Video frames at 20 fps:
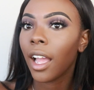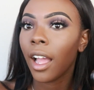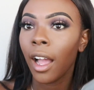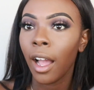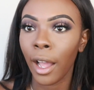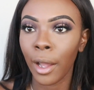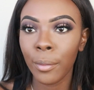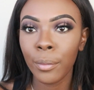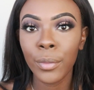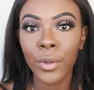
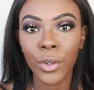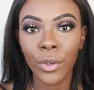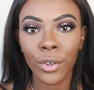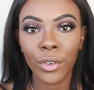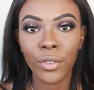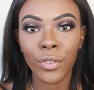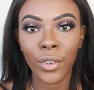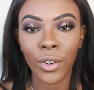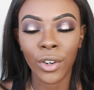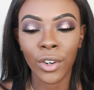I'm
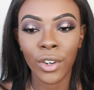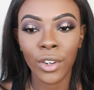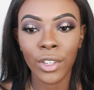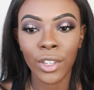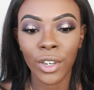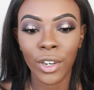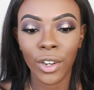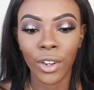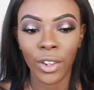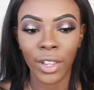beautiful,
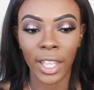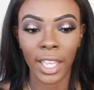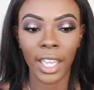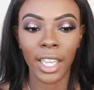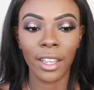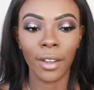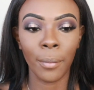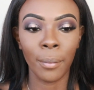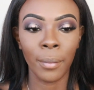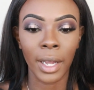you know,
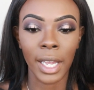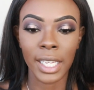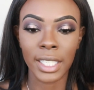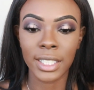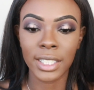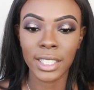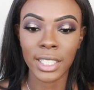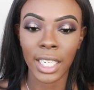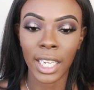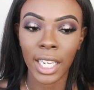like my
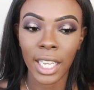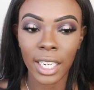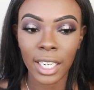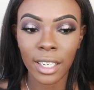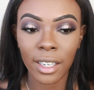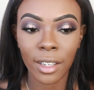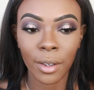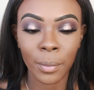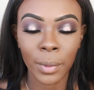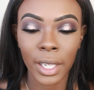
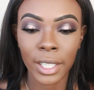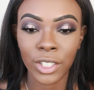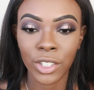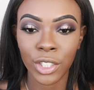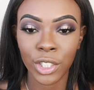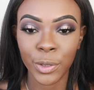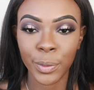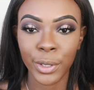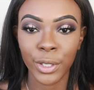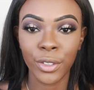skin
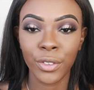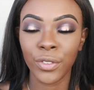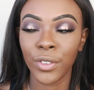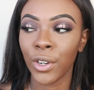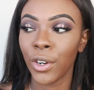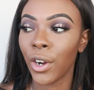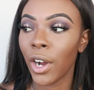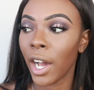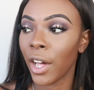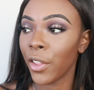complexion is
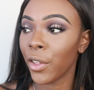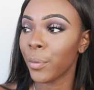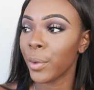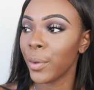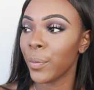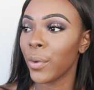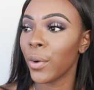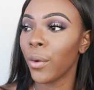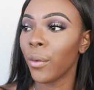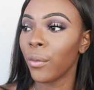beautiful. Other
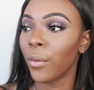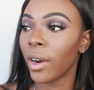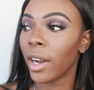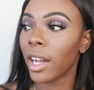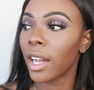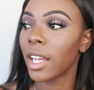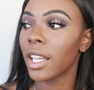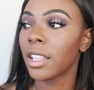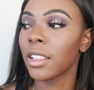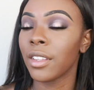people
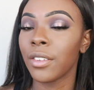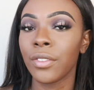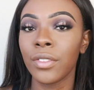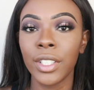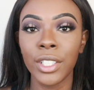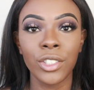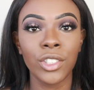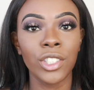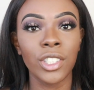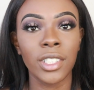want the
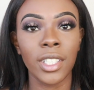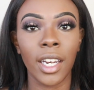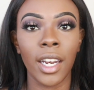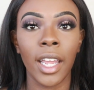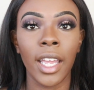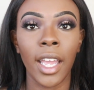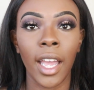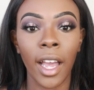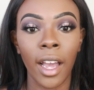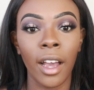features that
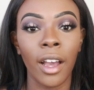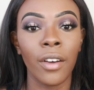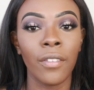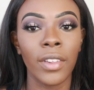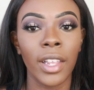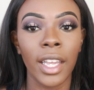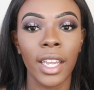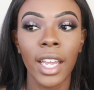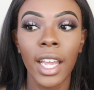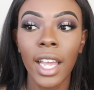I have.
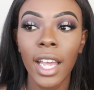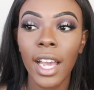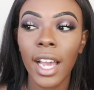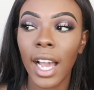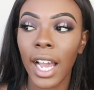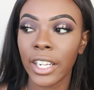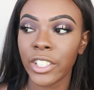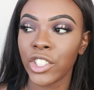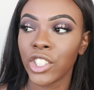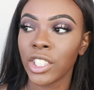Like,
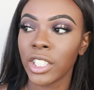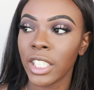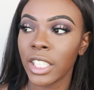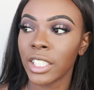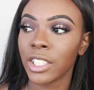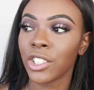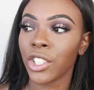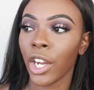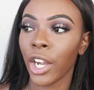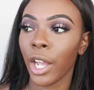I just need
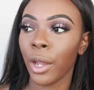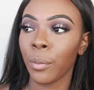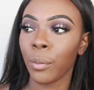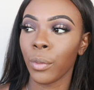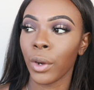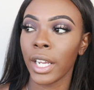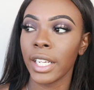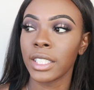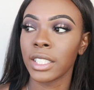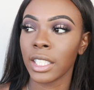to start
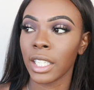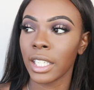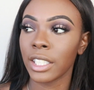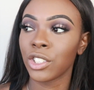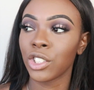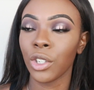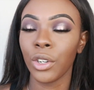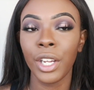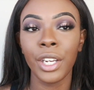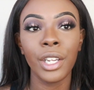embracing it.
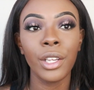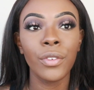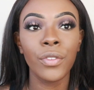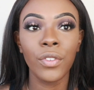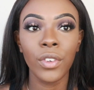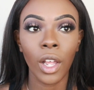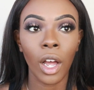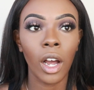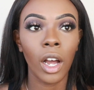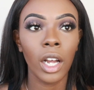So any
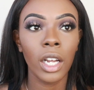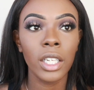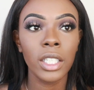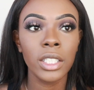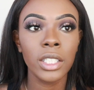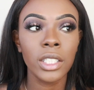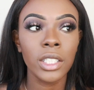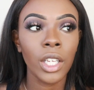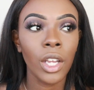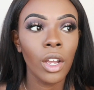
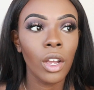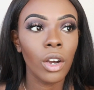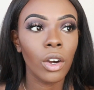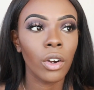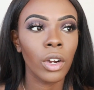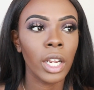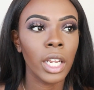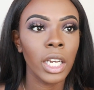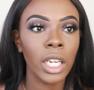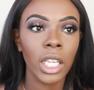flaws
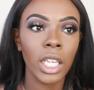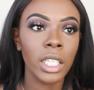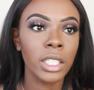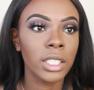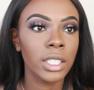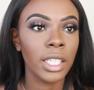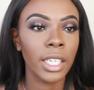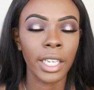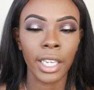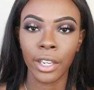or any
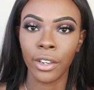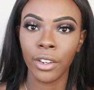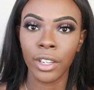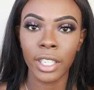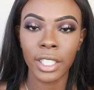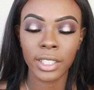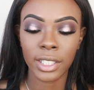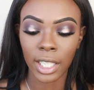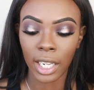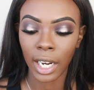
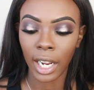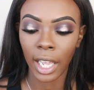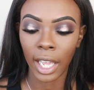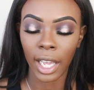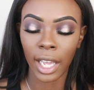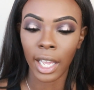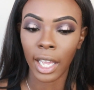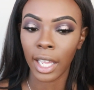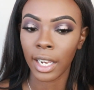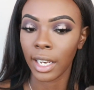insecurities that I
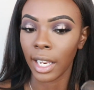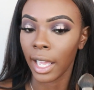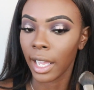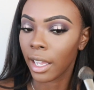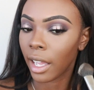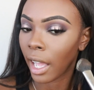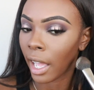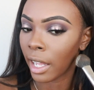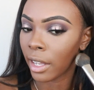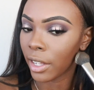had,
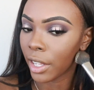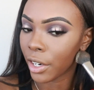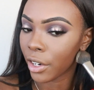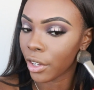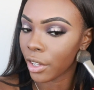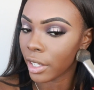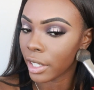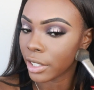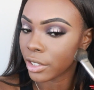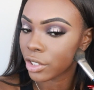like, I
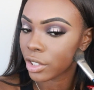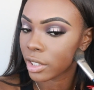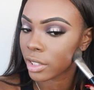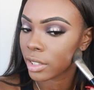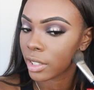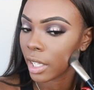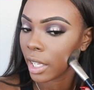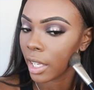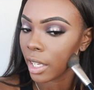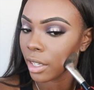literally
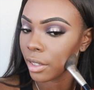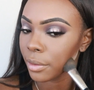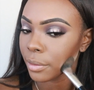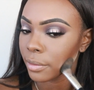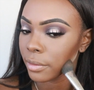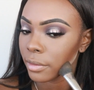just like